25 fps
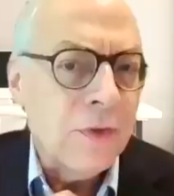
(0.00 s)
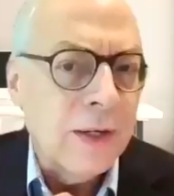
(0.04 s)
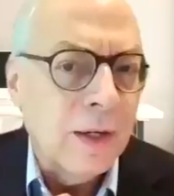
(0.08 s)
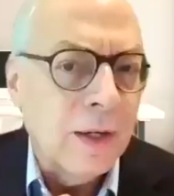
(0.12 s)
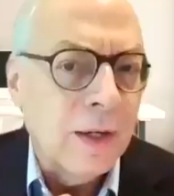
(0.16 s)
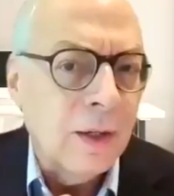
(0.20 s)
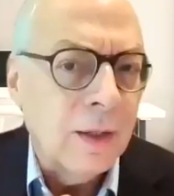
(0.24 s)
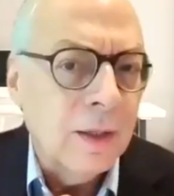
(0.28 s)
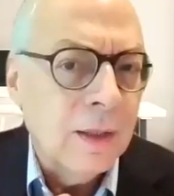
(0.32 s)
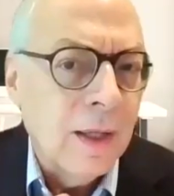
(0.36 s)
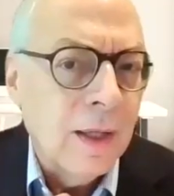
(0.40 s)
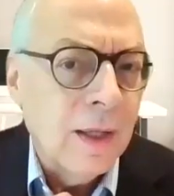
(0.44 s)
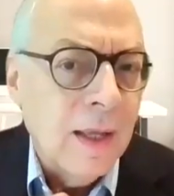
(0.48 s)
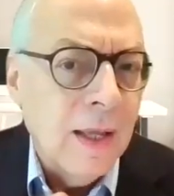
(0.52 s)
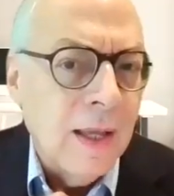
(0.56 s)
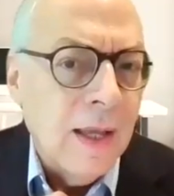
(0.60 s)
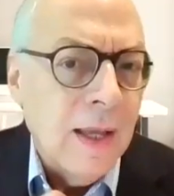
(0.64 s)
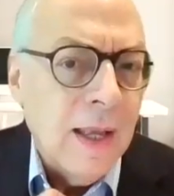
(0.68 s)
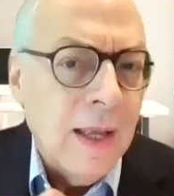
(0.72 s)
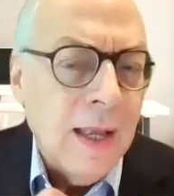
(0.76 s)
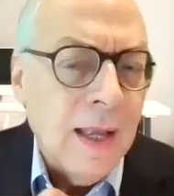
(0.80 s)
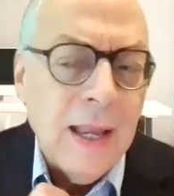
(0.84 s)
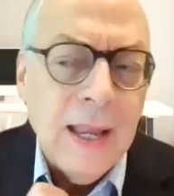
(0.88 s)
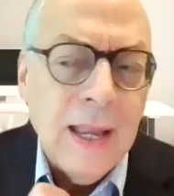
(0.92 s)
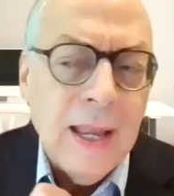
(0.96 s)
there.
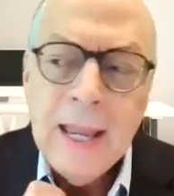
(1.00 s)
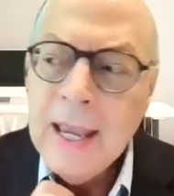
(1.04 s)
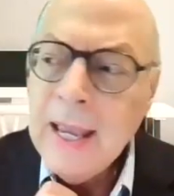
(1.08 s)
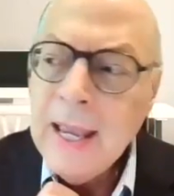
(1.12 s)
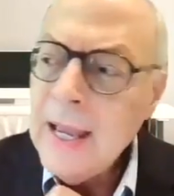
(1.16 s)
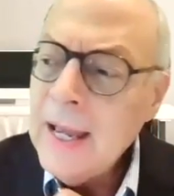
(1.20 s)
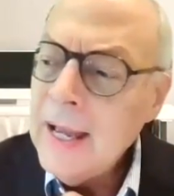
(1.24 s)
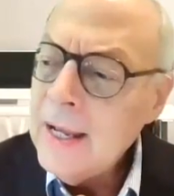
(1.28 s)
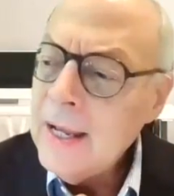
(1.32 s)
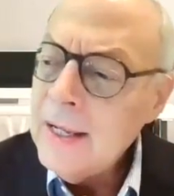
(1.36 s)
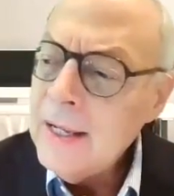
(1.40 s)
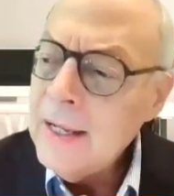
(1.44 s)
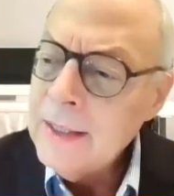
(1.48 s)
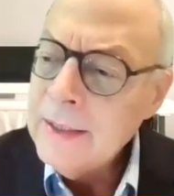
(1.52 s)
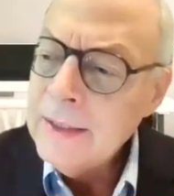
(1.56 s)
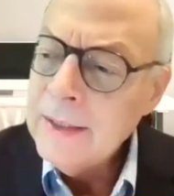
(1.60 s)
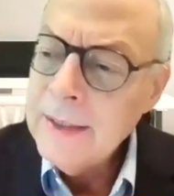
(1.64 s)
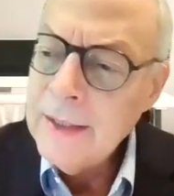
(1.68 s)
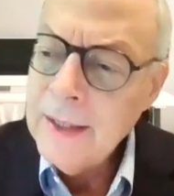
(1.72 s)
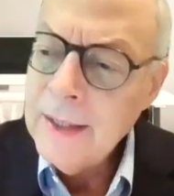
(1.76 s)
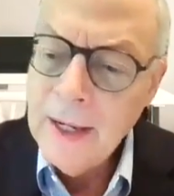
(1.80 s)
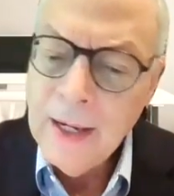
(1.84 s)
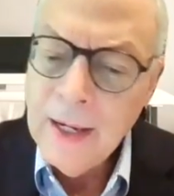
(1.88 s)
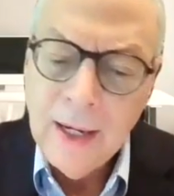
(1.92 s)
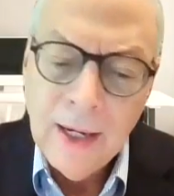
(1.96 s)
And